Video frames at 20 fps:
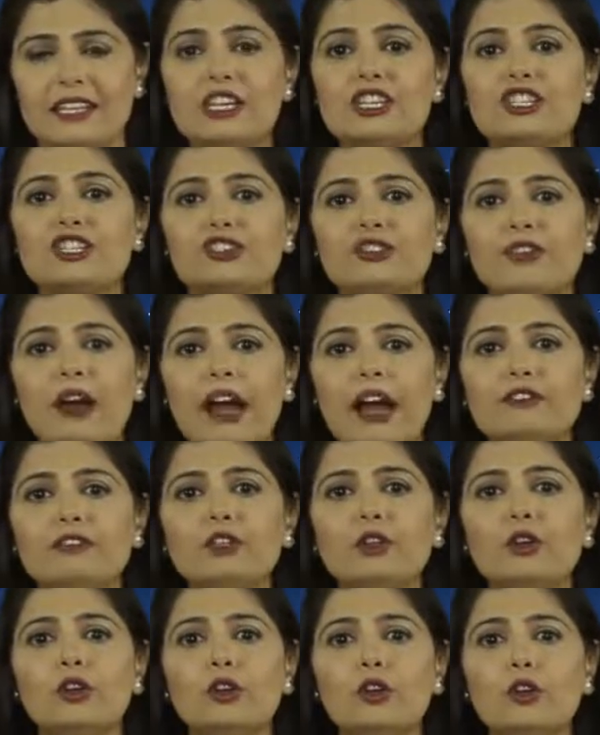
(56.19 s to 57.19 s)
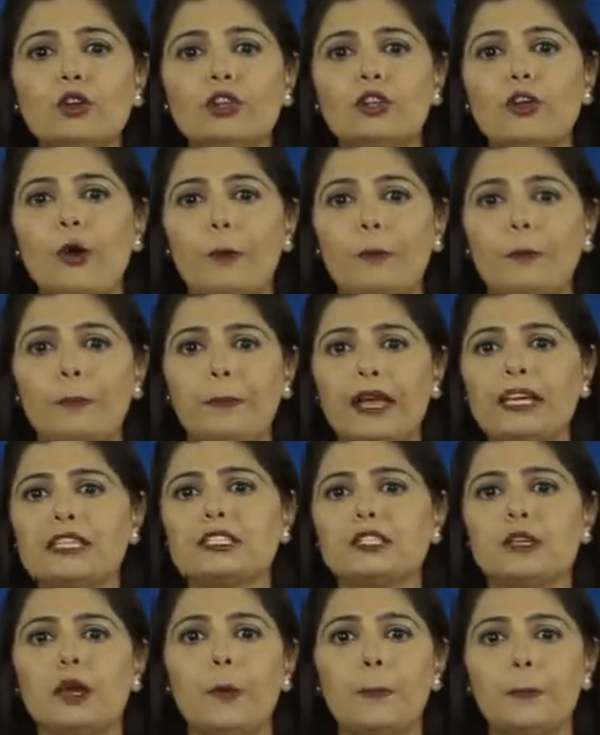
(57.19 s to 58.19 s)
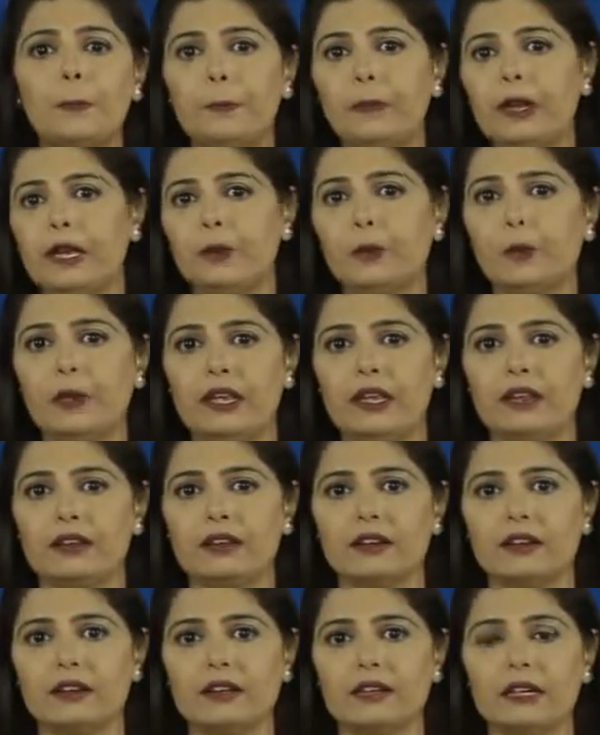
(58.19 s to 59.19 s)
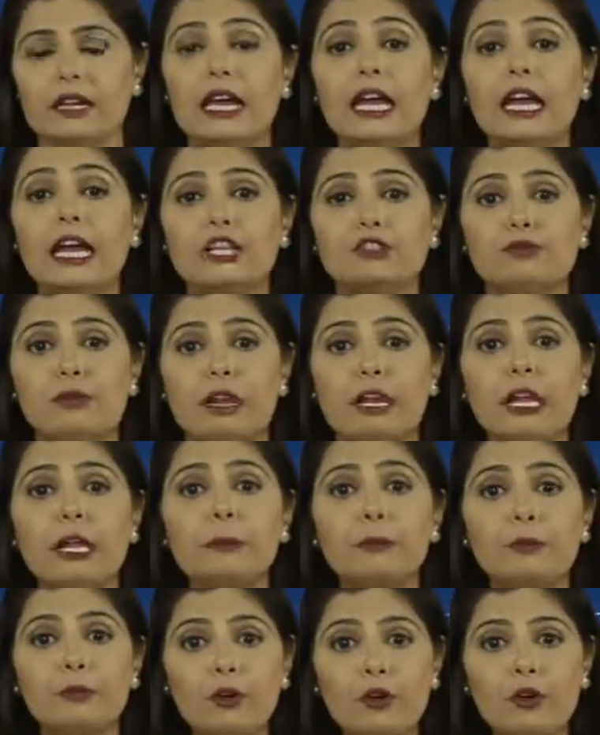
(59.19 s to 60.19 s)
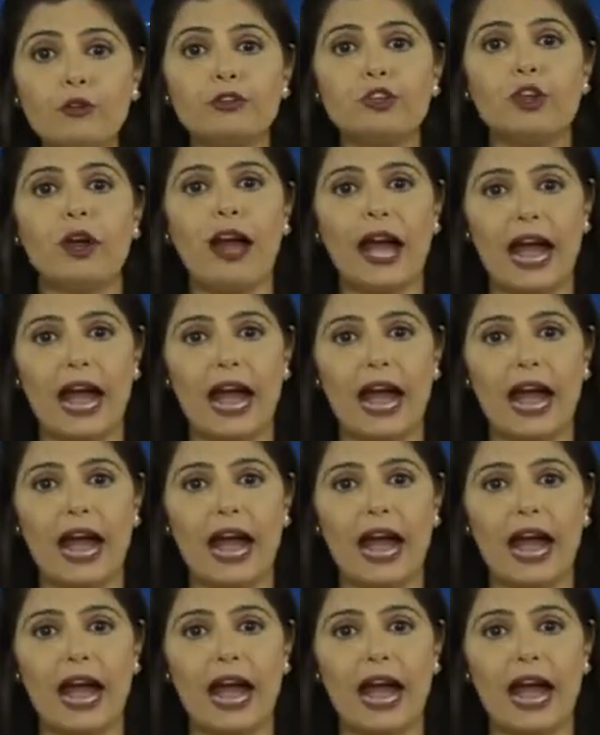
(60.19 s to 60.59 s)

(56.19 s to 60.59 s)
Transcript: Strive to look your best midweek. It will improve your